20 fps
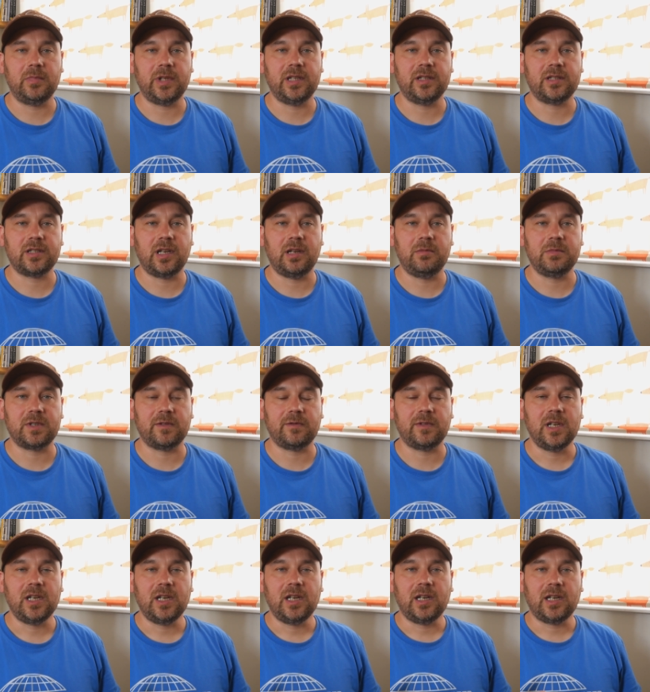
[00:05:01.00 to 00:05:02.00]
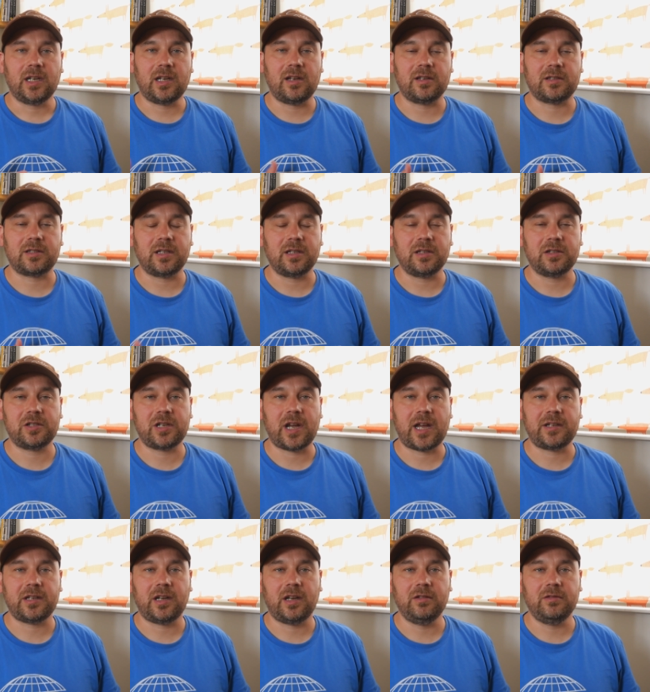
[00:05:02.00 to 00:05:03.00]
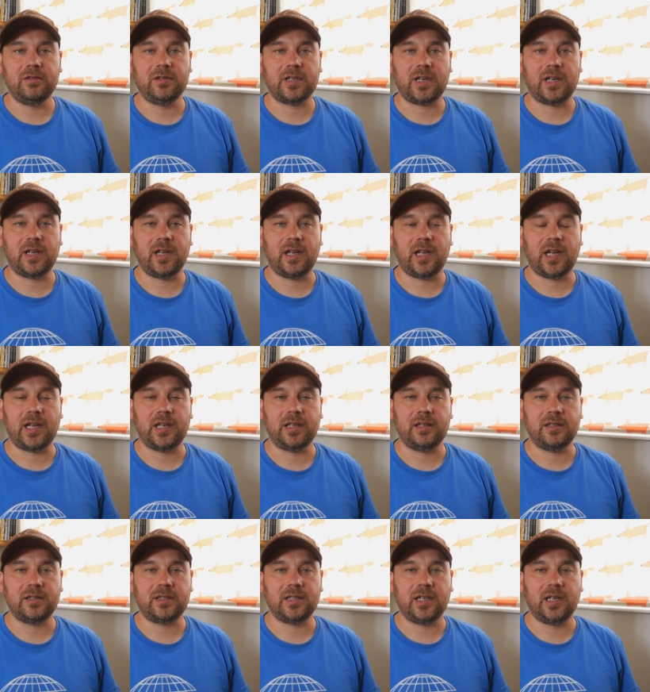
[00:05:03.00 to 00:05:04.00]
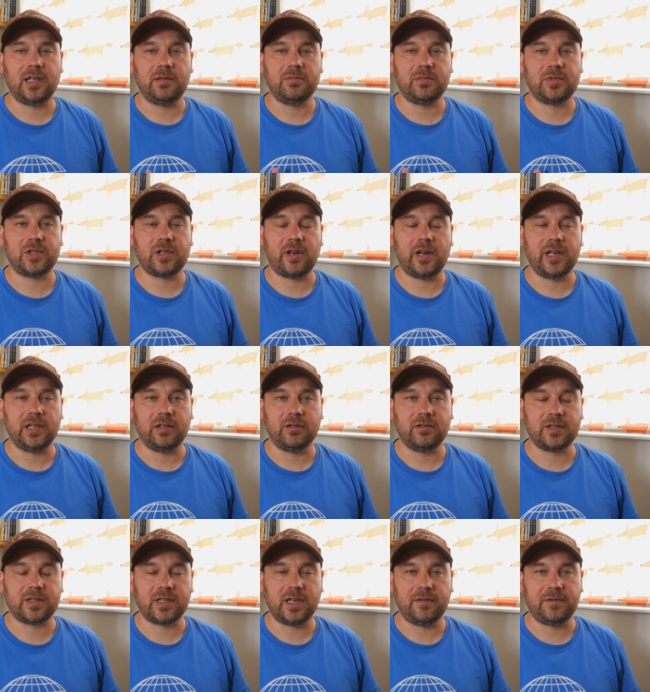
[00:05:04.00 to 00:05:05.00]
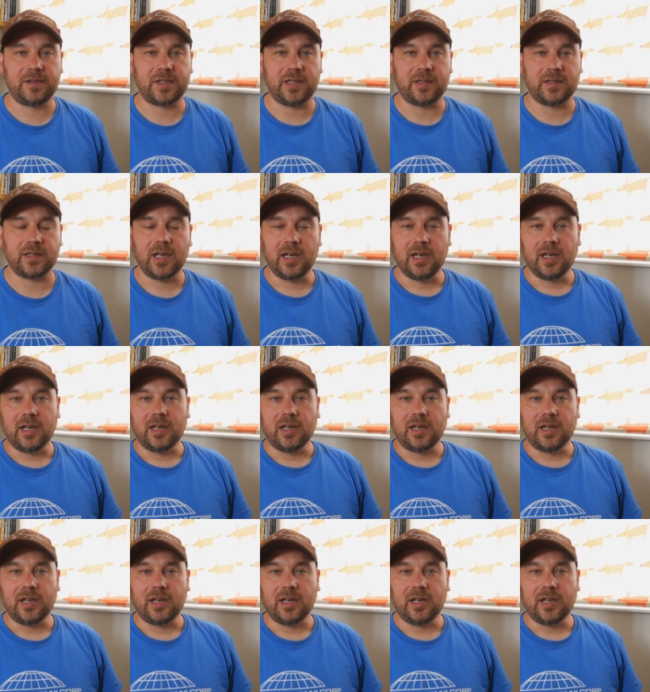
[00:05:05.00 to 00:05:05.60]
in terms of casting shadows and shining on surfaces.